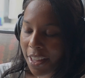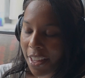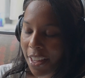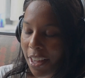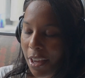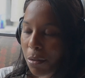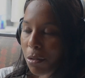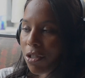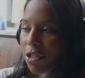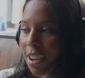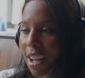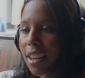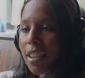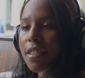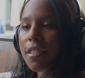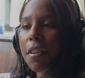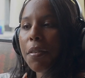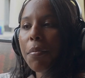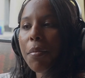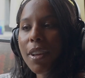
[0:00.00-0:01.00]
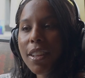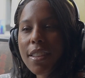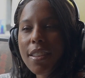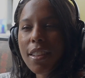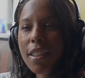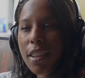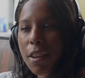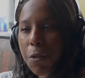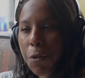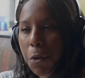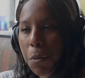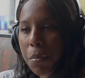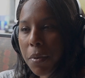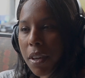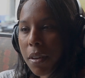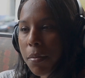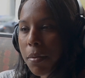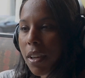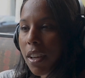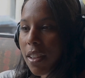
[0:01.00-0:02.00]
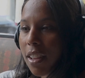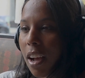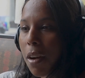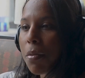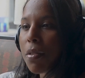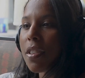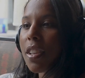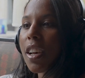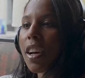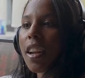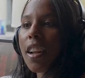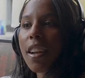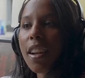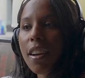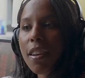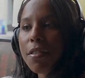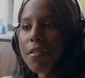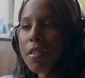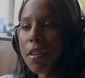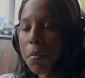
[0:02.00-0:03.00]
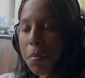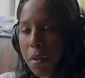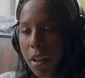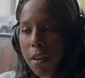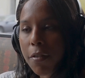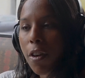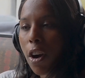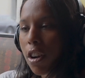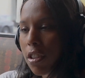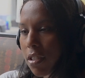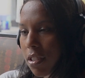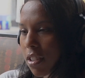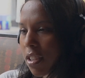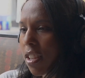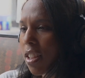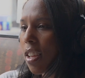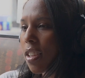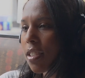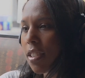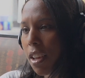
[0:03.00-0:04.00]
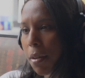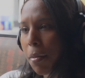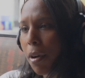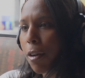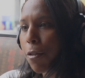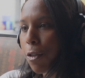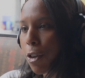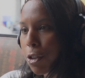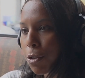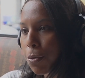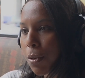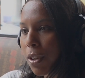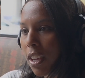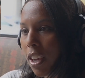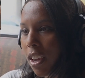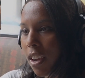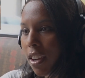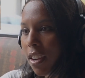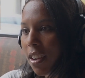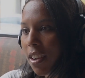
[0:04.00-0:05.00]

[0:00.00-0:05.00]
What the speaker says: it was challenging mentally for me because I was good enough to play varsity, let's say my freshman year.